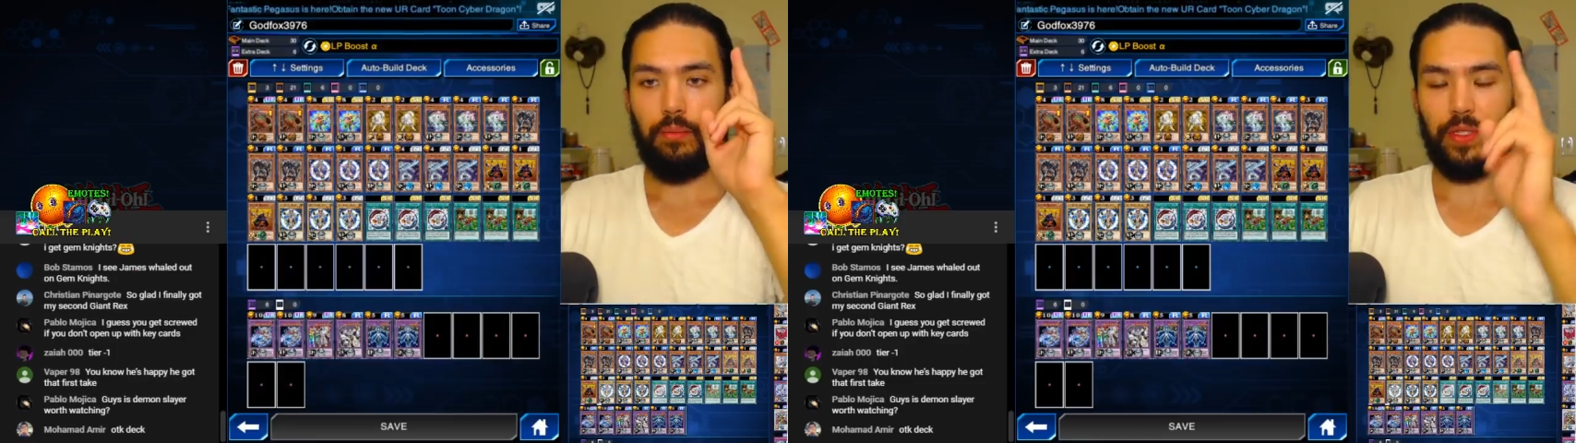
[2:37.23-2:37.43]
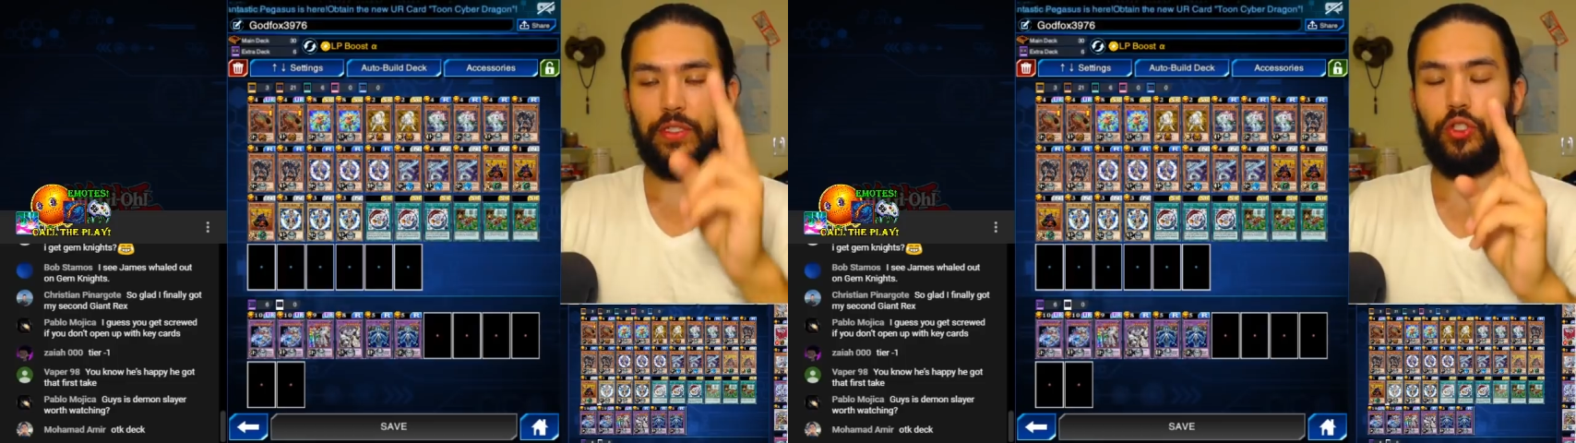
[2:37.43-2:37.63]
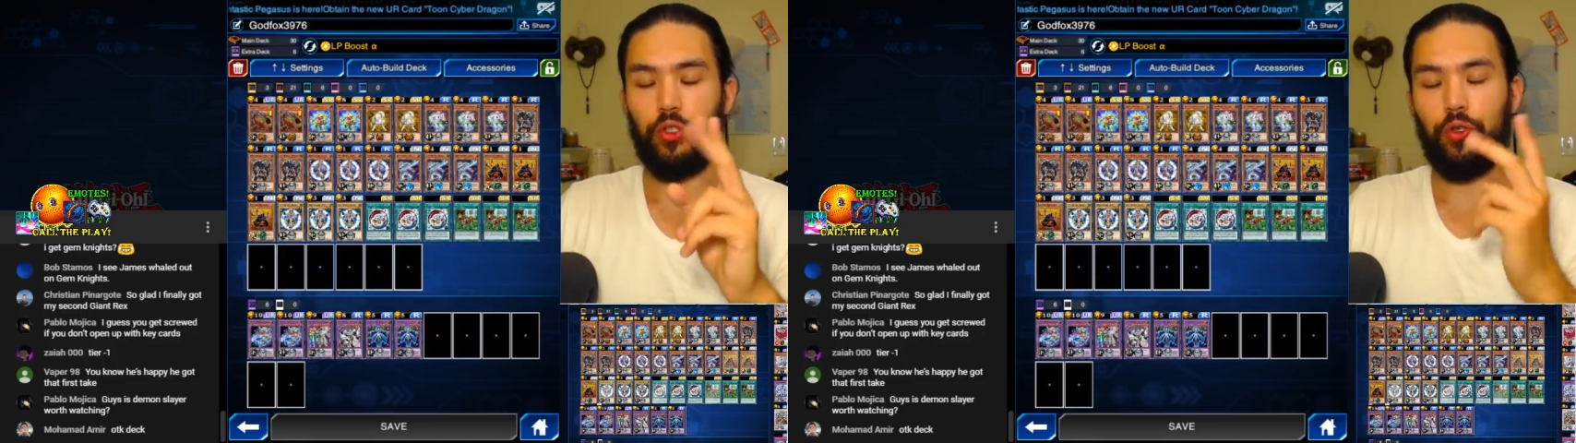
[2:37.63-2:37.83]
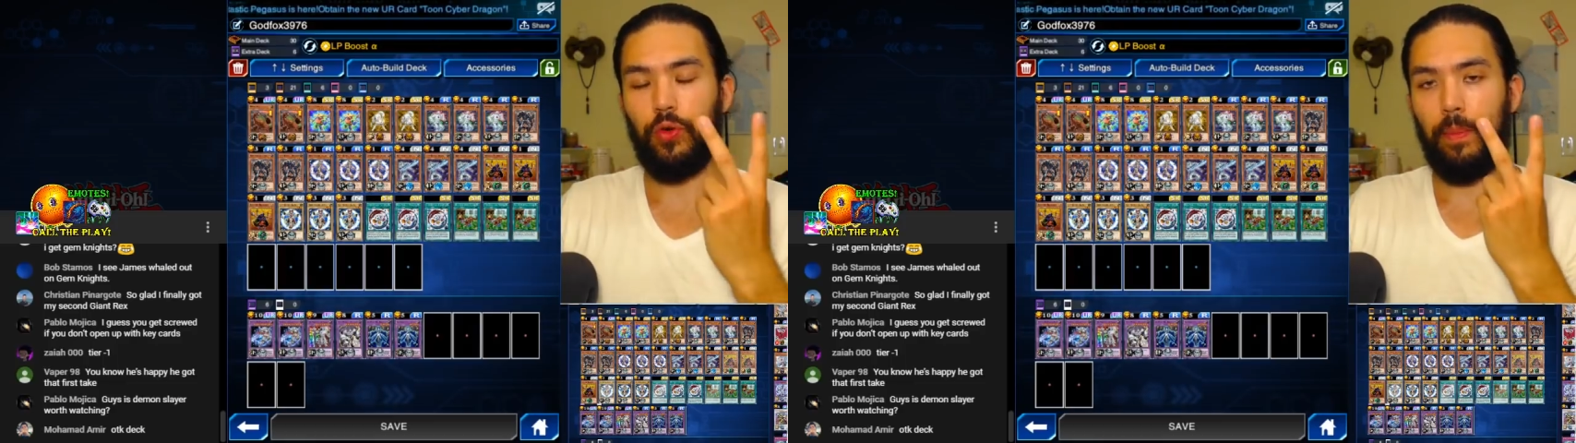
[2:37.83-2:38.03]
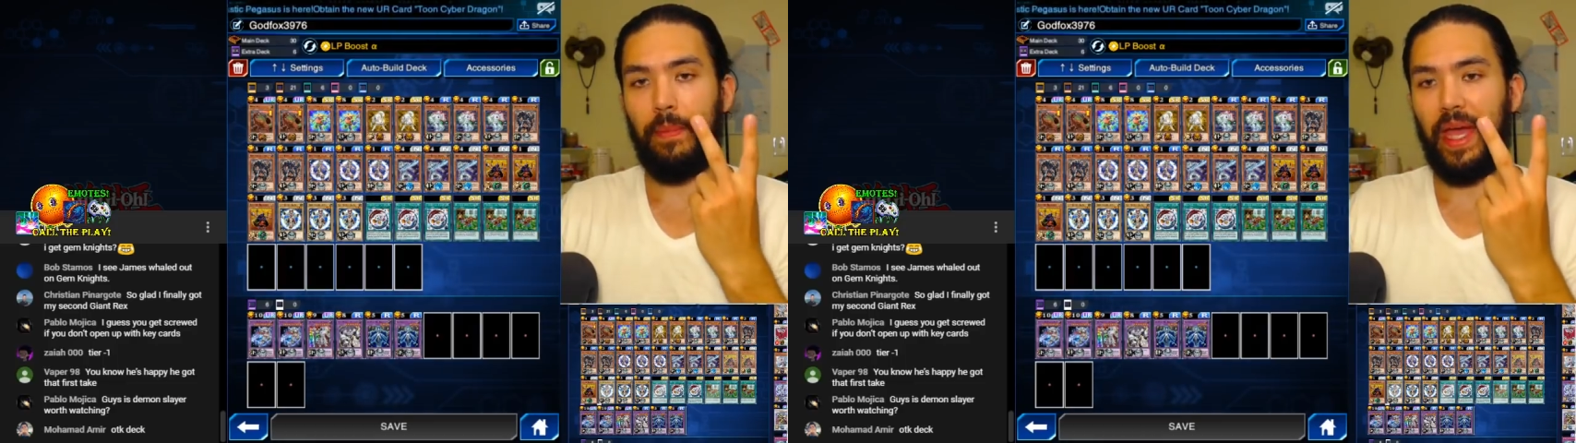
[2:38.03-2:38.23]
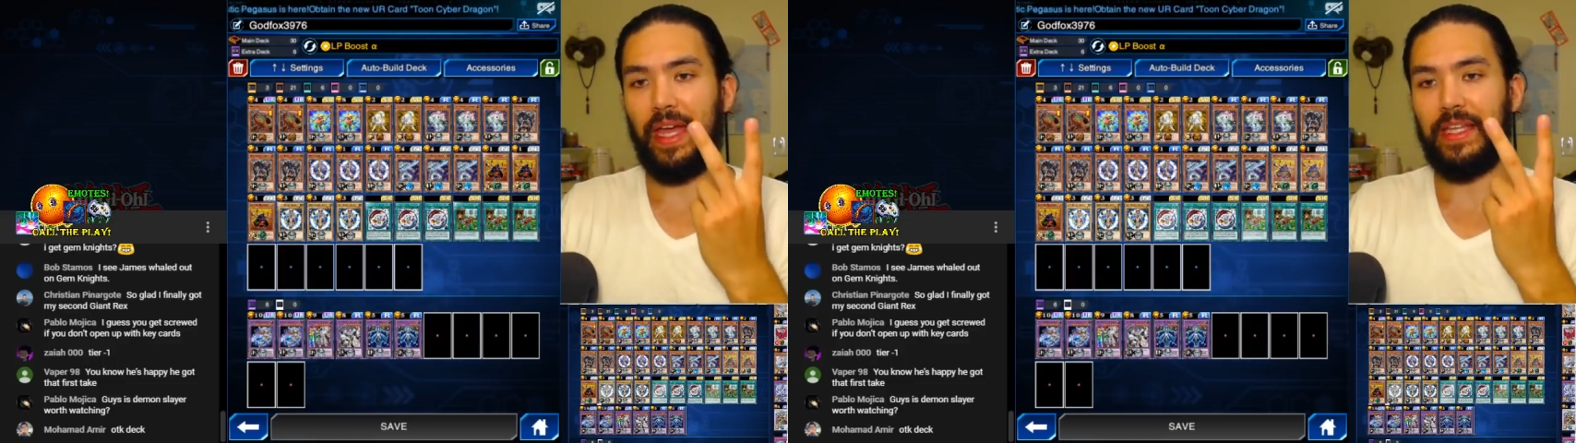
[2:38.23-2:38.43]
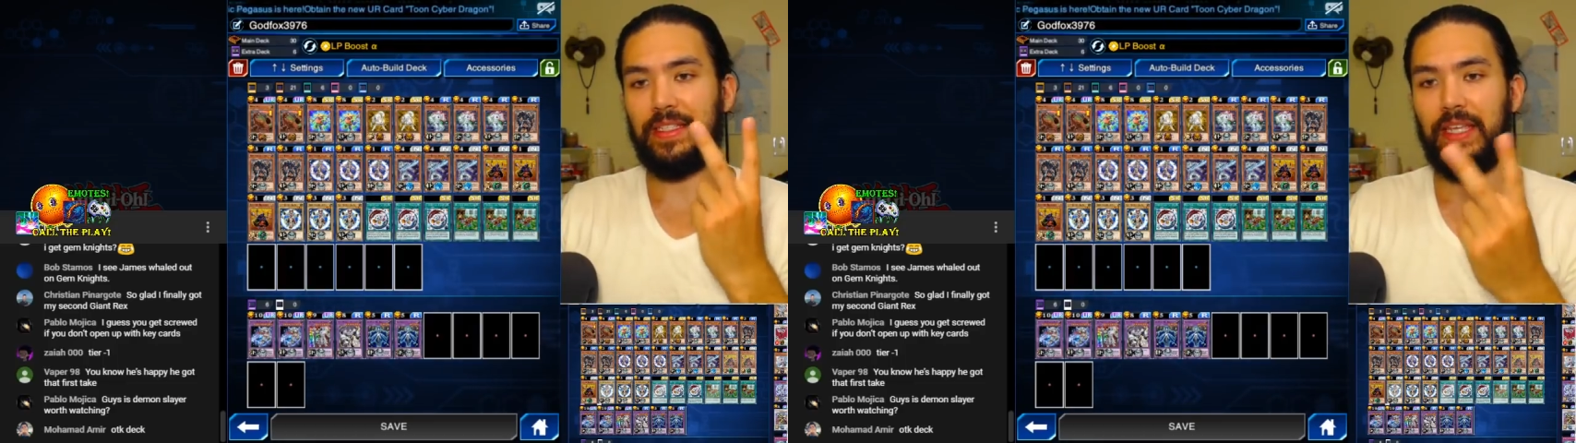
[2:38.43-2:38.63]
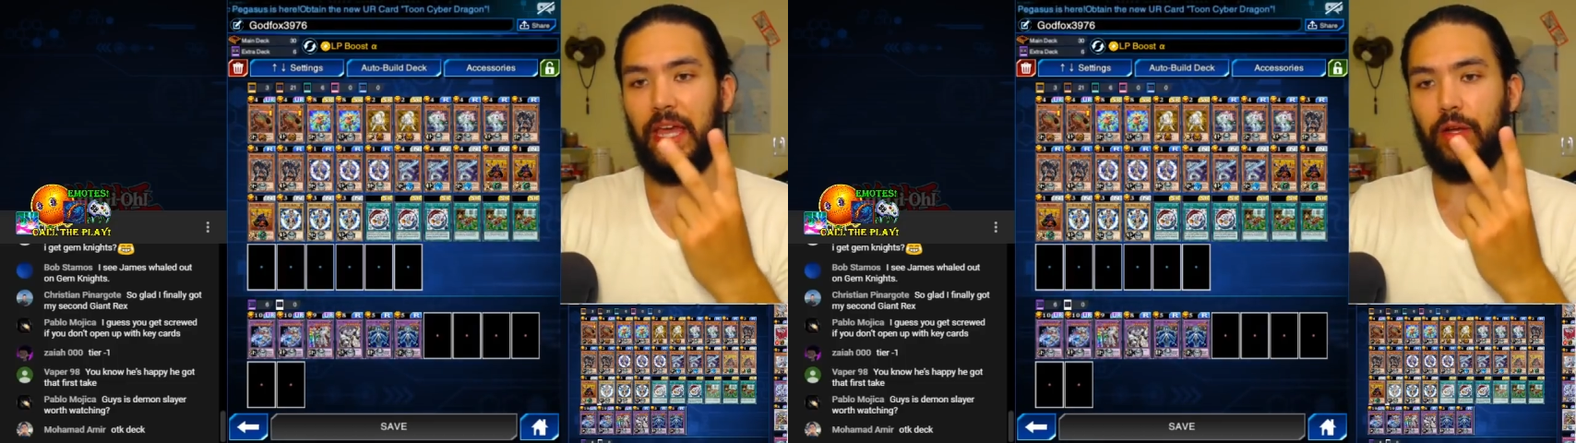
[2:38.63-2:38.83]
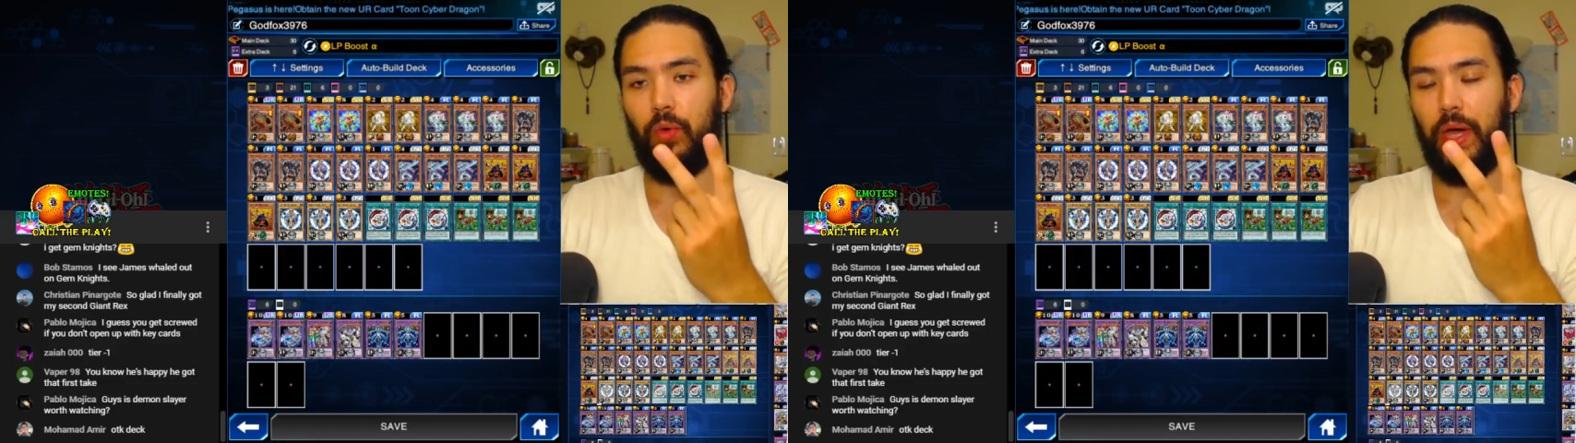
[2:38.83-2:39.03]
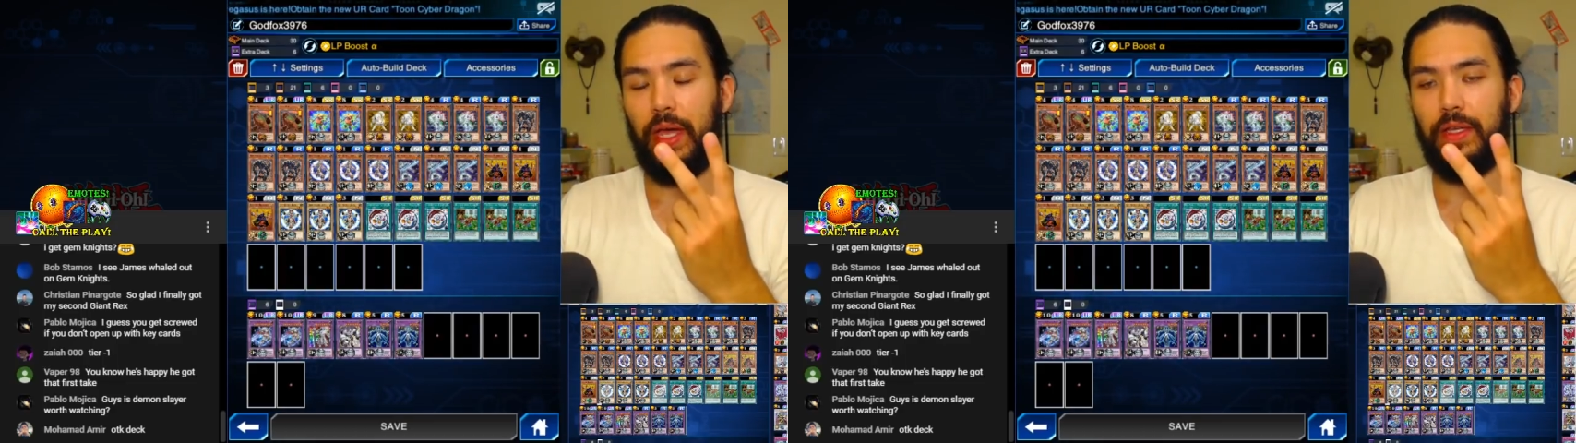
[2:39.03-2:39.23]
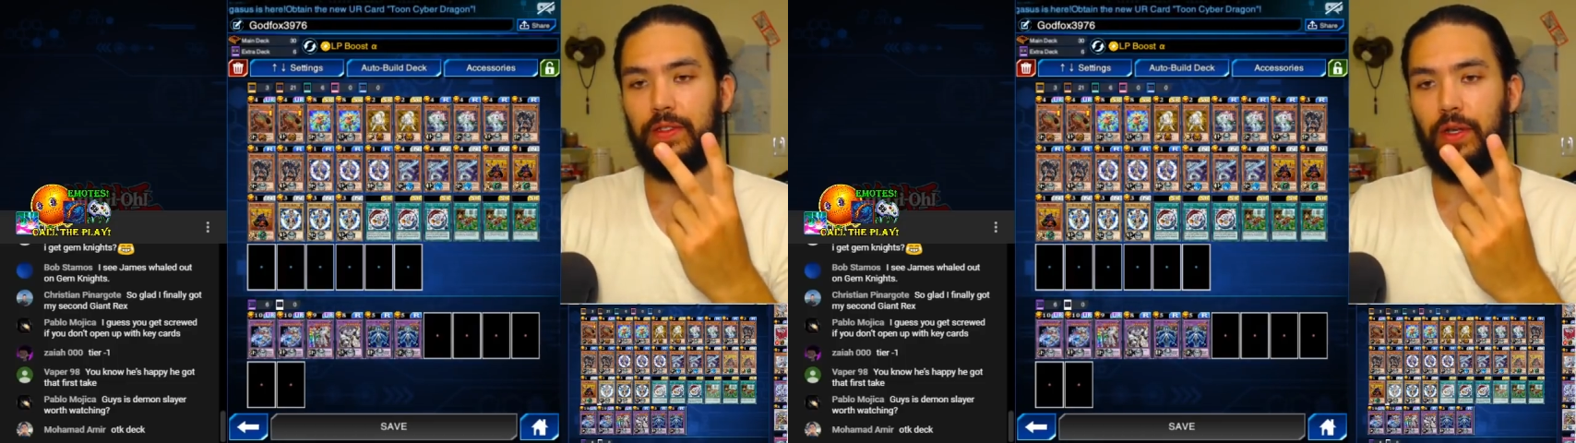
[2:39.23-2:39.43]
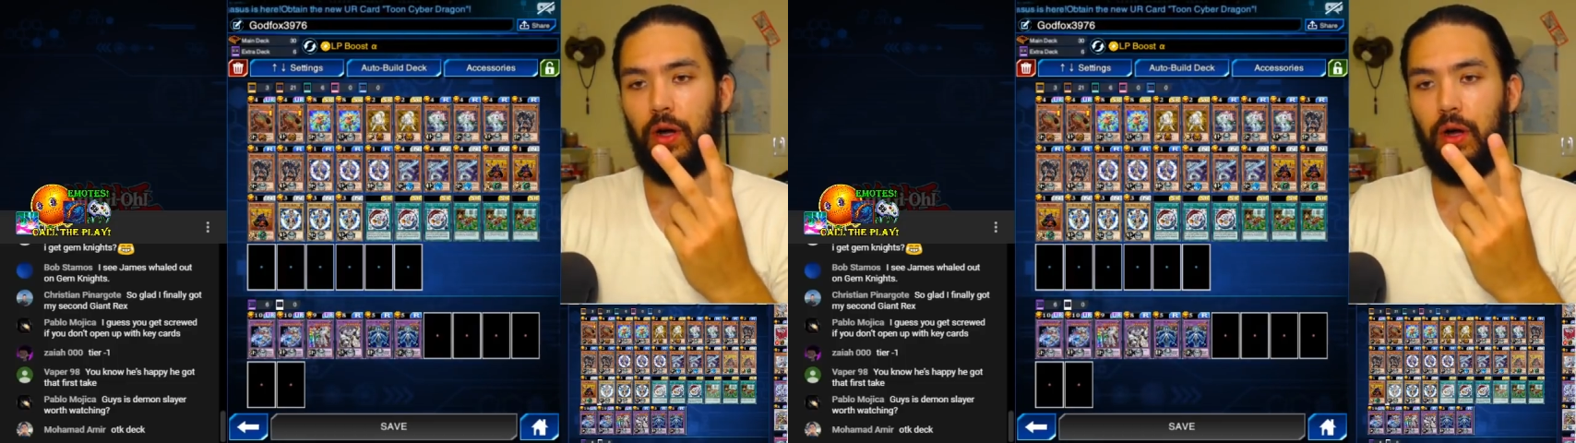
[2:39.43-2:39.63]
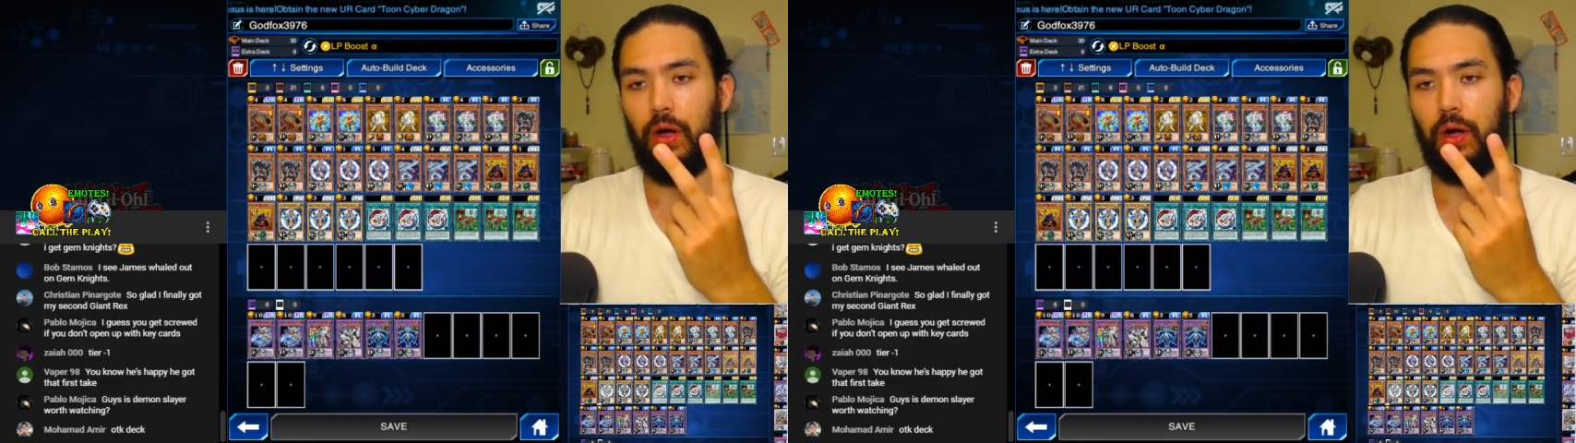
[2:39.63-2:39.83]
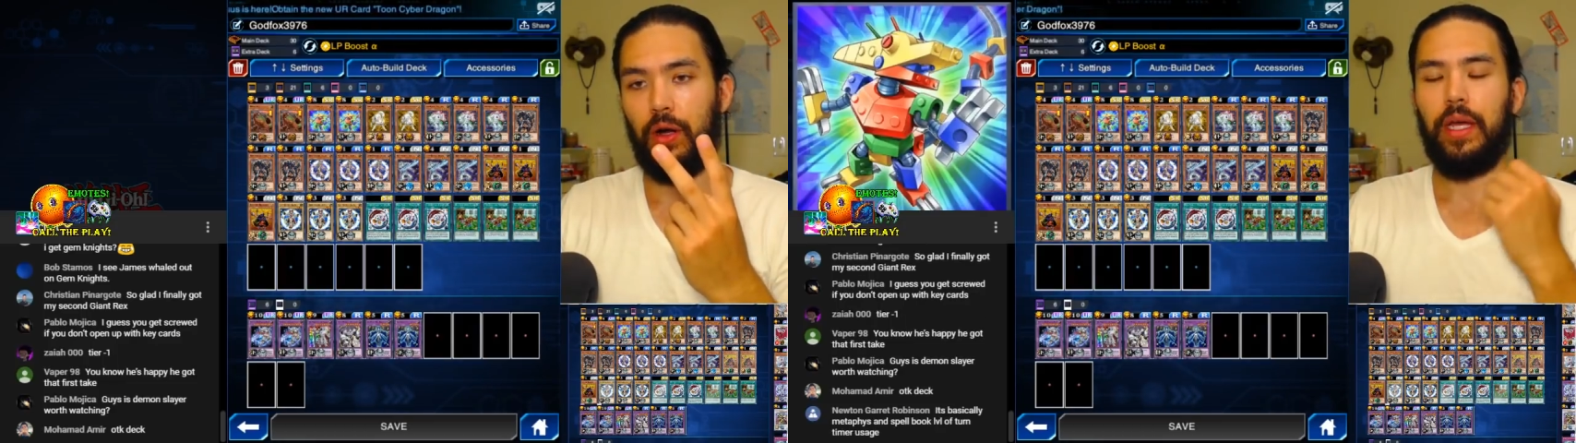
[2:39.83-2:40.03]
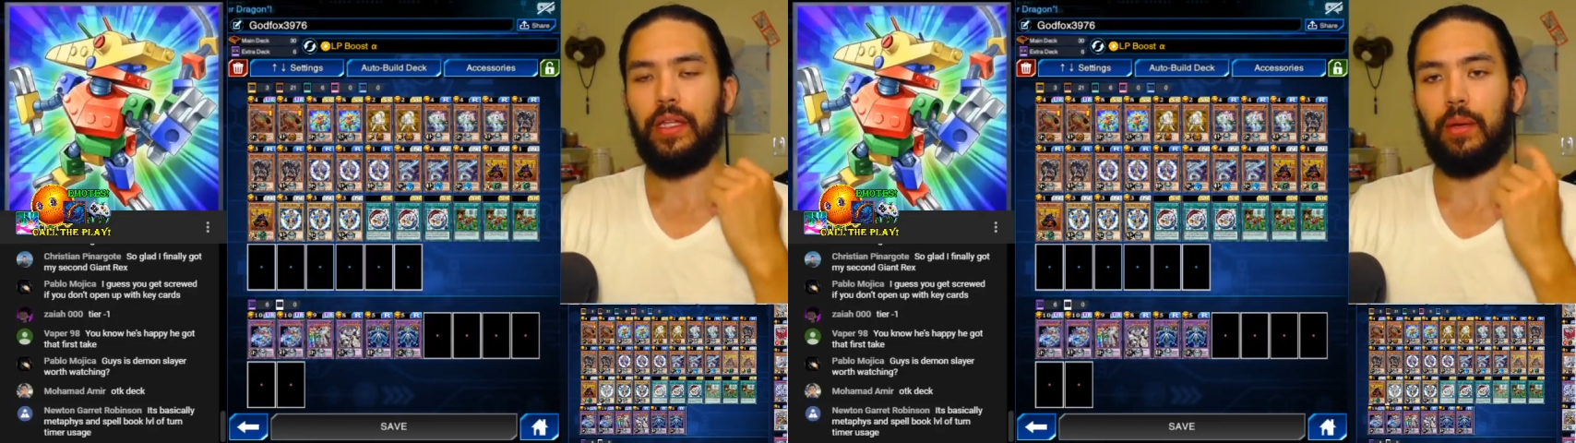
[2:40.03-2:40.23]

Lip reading: But the 2 main takeaways are,